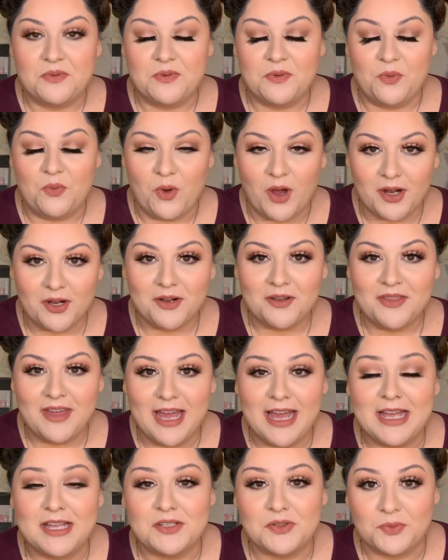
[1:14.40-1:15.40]
Water that
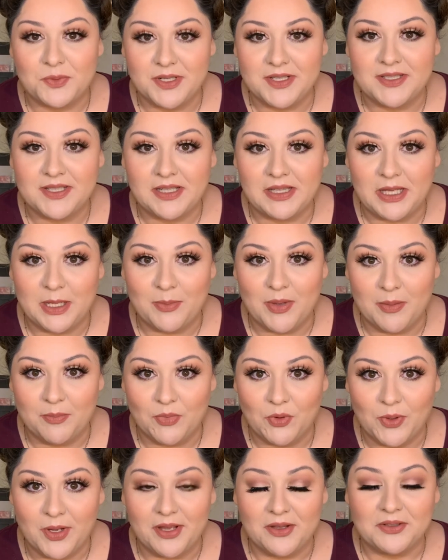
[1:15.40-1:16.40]
has recently been
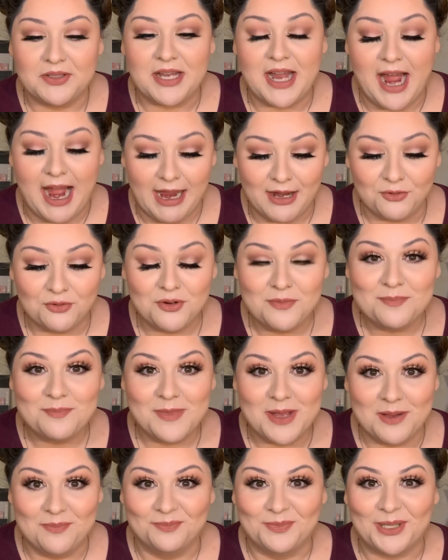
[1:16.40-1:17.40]
boiled. I
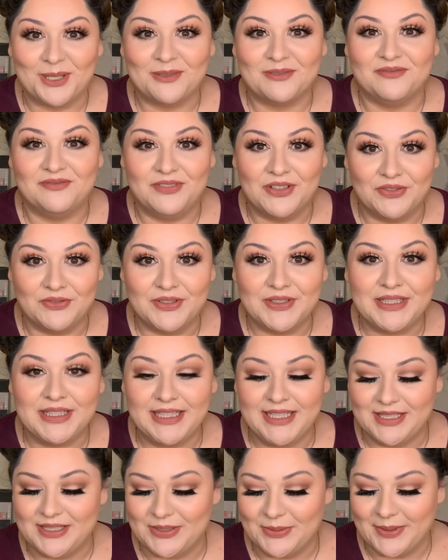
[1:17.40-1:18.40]
remember vividly
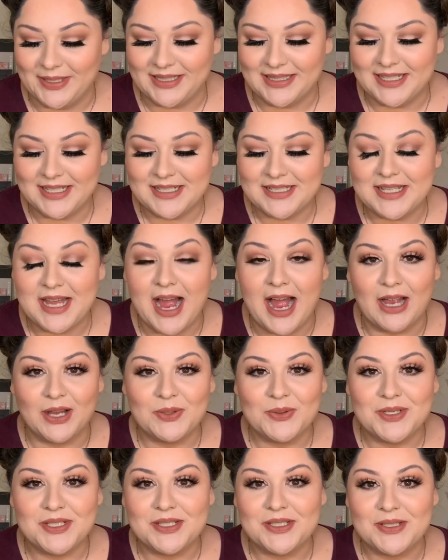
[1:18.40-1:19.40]
doing this. I
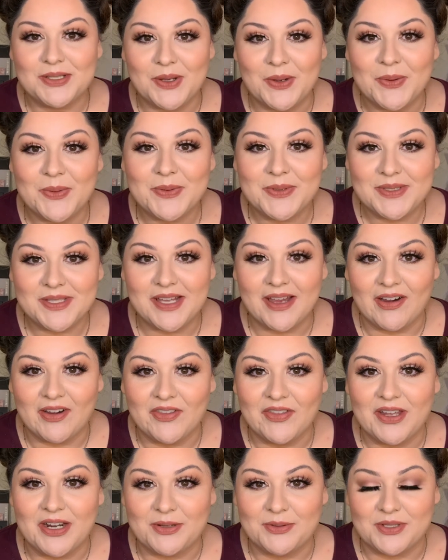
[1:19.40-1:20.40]
was so scared
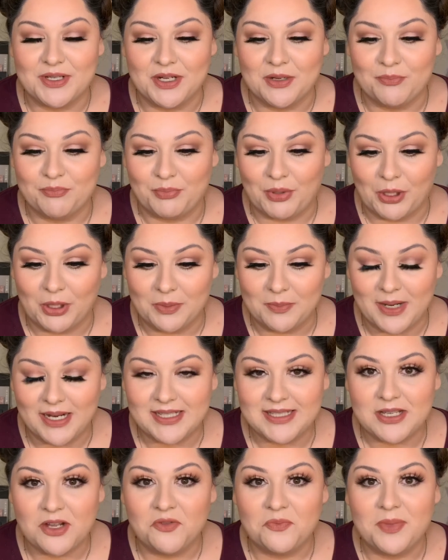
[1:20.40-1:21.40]
that I was gonna burn
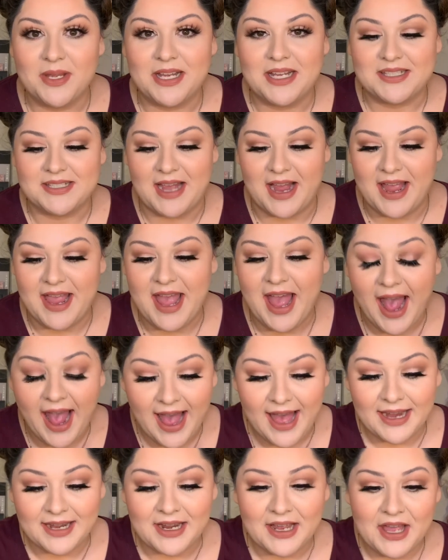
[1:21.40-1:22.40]
myself because I
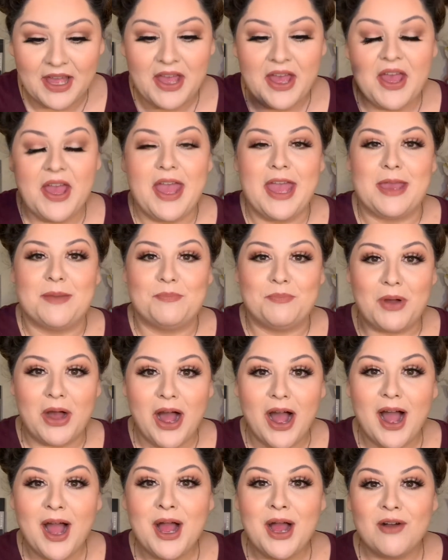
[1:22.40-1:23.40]
had a
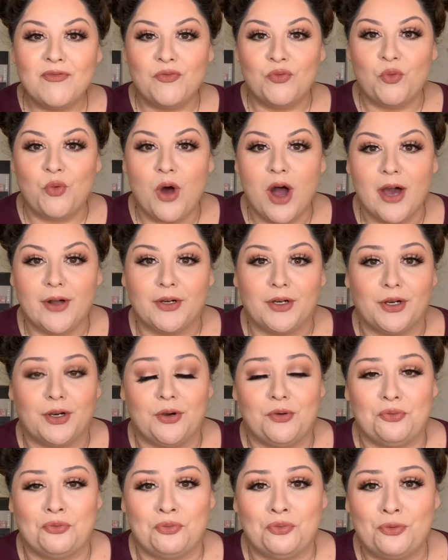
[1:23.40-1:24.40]
pot of water
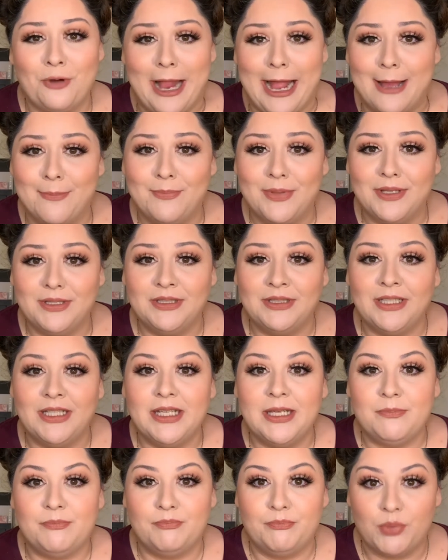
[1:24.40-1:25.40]
rapidly
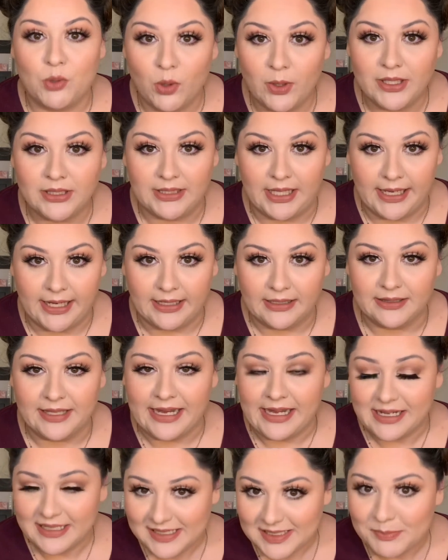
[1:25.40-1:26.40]
boiling,
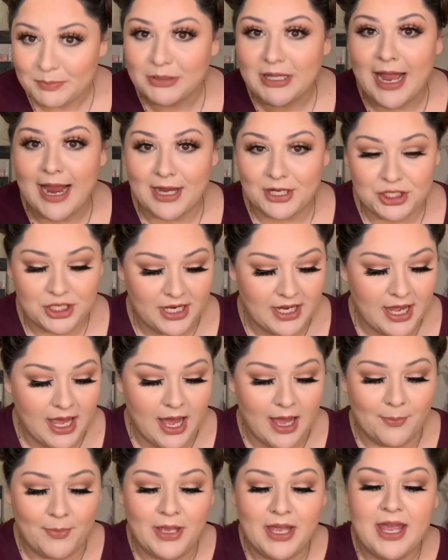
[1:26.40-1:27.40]
like splashing up,